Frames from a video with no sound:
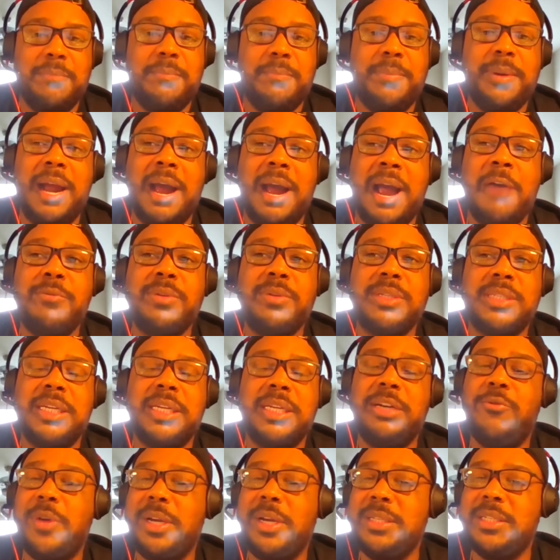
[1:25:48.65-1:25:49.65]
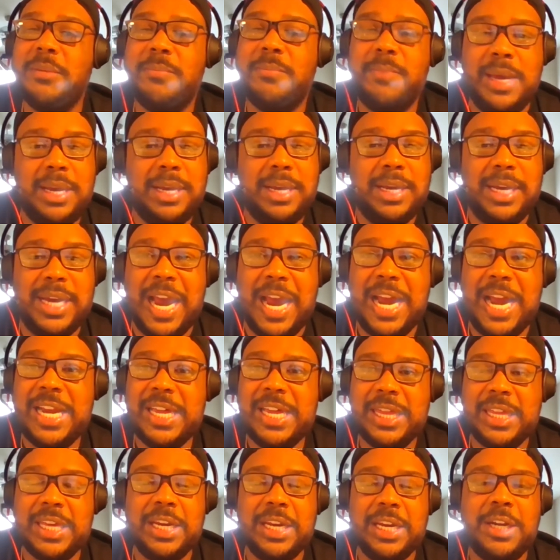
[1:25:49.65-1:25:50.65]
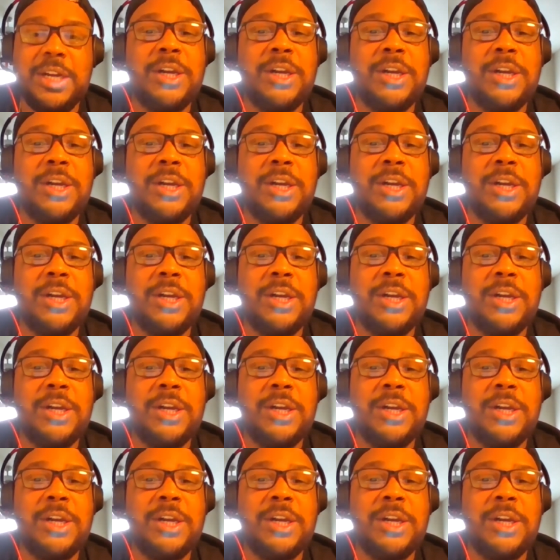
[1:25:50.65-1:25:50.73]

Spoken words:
but I wasn't going to make anything